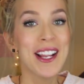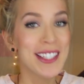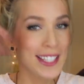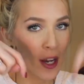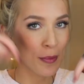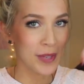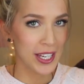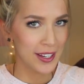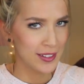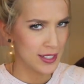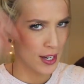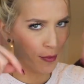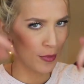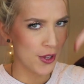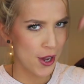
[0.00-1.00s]
Tell me
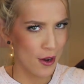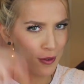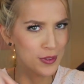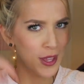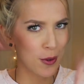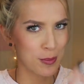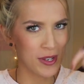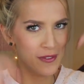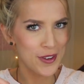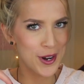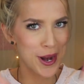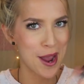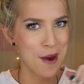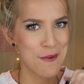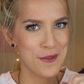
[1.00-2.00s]
down below. That would be
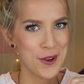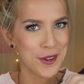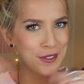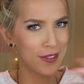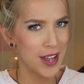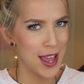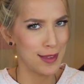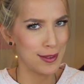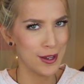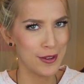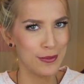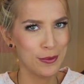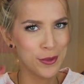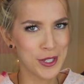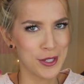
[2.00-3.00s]
very helpful. I
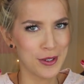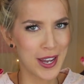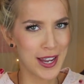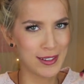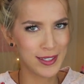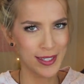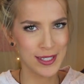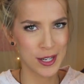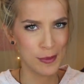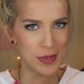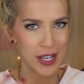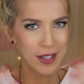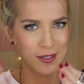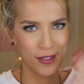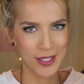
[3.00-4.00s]
love when you guys tell
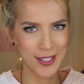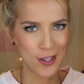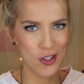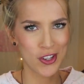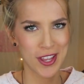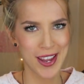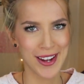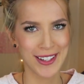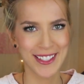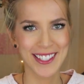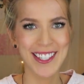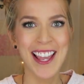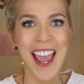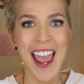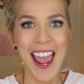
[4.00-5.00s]
me such things.